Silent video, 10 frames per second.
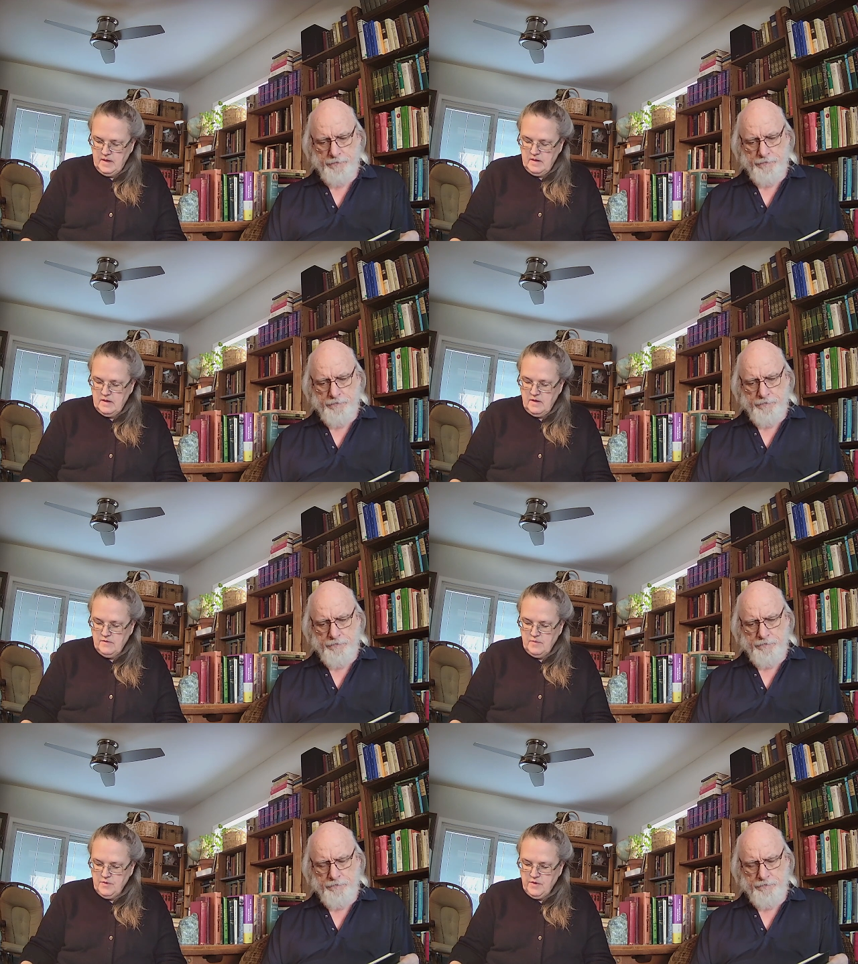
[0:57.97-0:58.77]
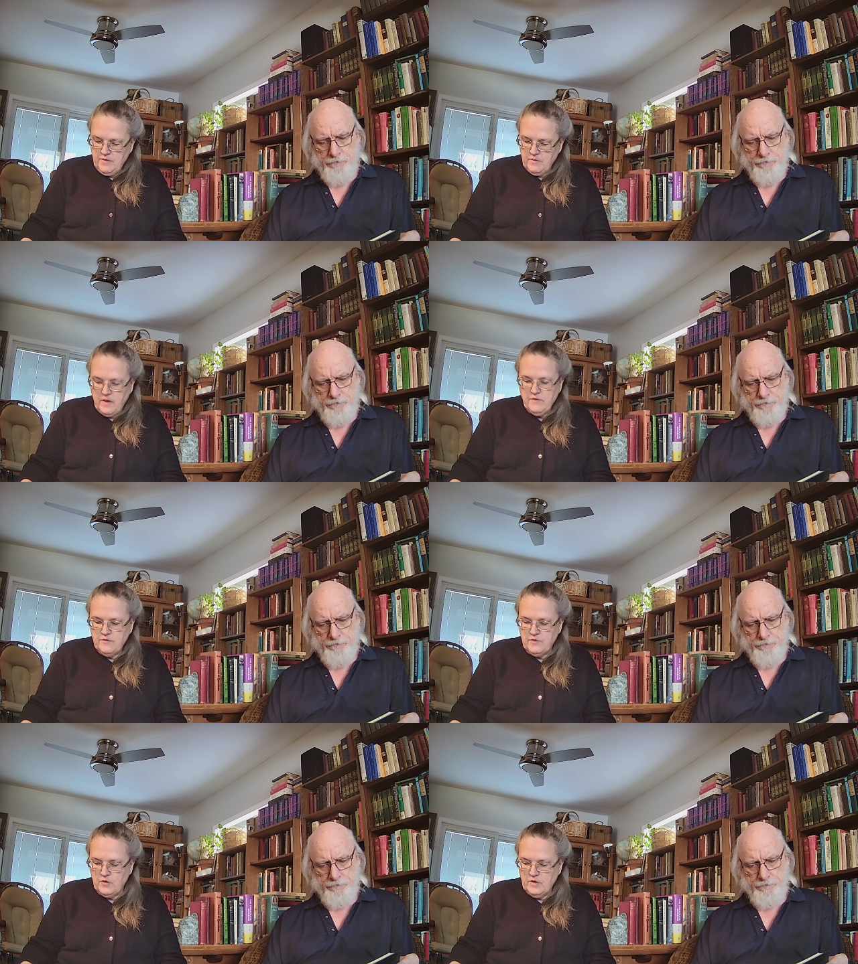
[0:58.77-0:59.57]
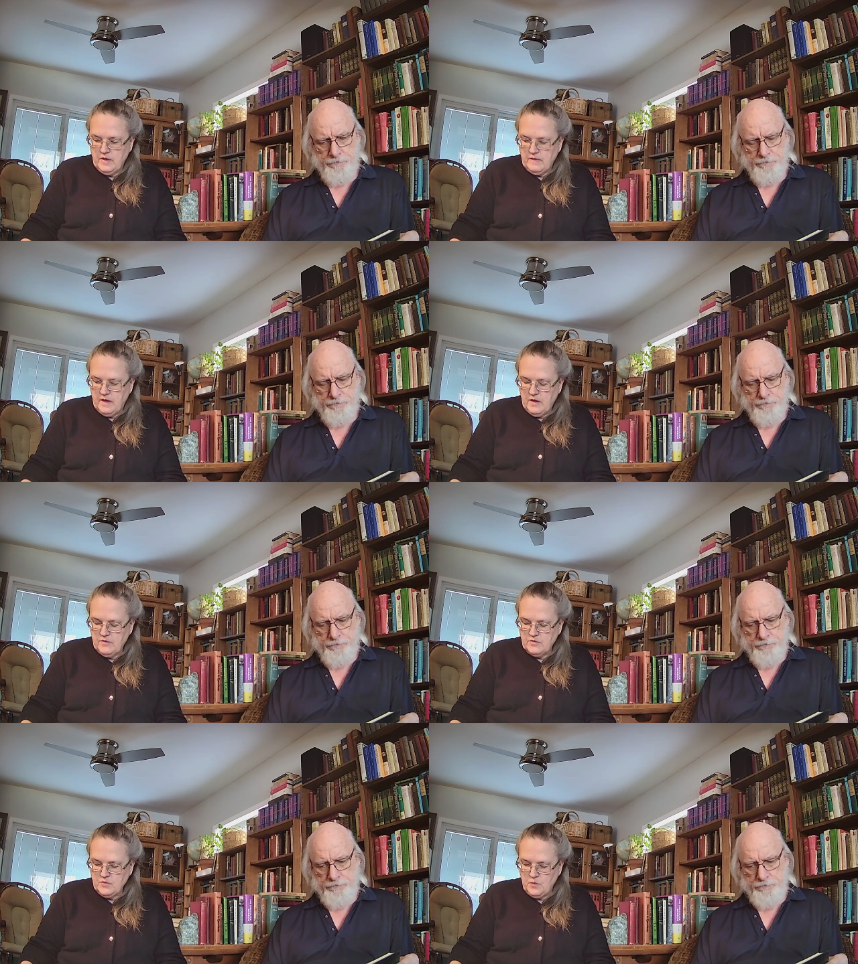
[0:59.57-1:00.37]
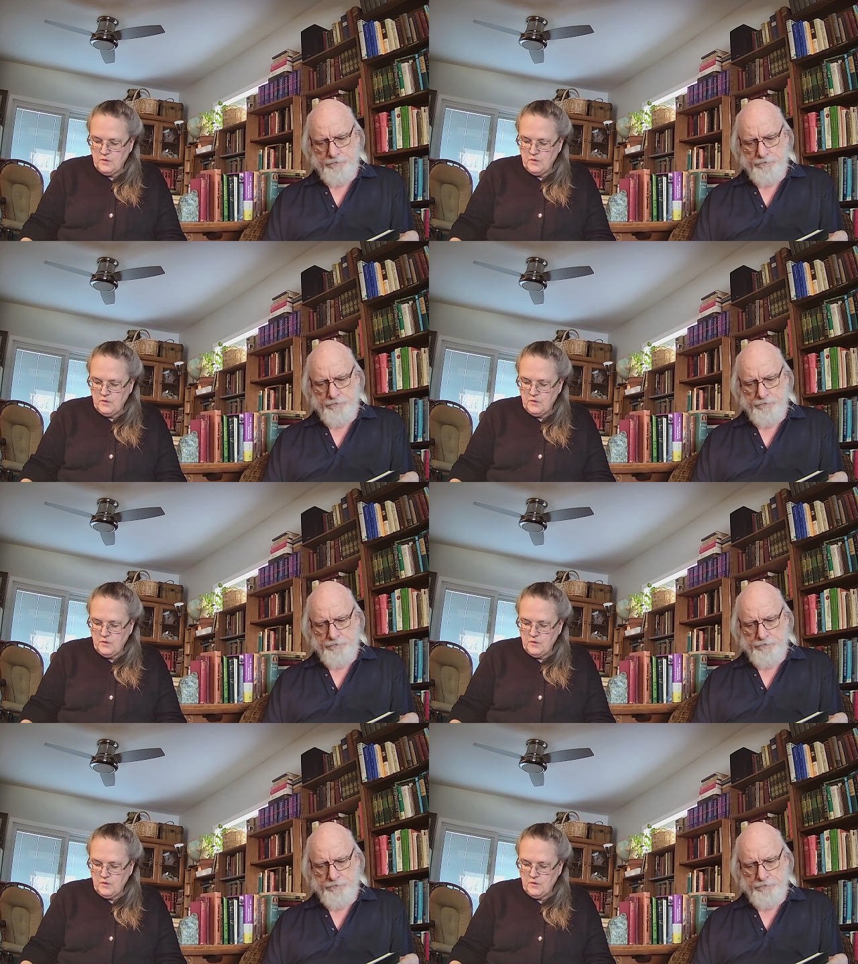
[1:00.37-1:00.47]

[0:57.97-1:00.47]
Speaker 1: Now that Brother Rutherford and the others were